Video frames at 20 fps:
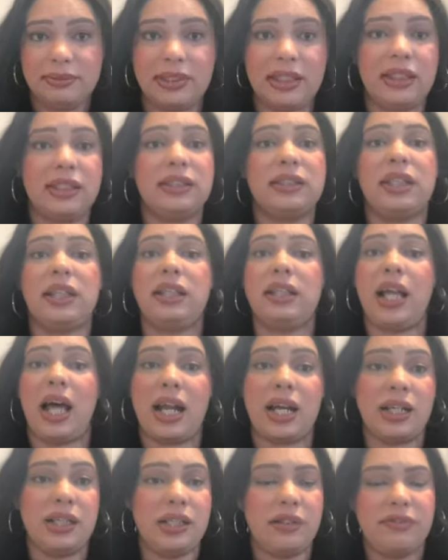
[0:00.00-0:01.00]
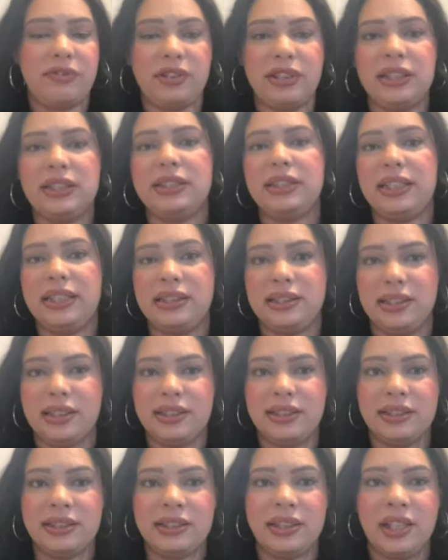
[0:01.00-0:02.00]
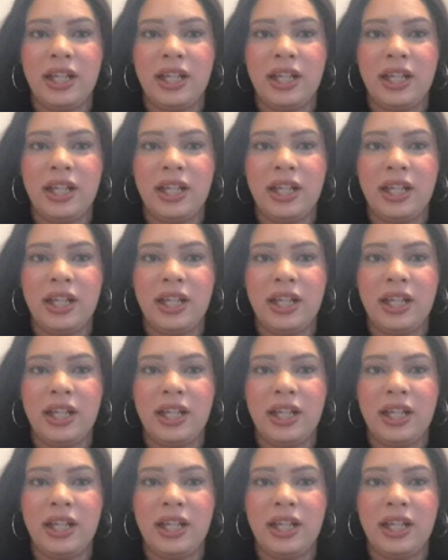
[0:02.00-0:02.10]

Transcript: It is a lot of different diseases.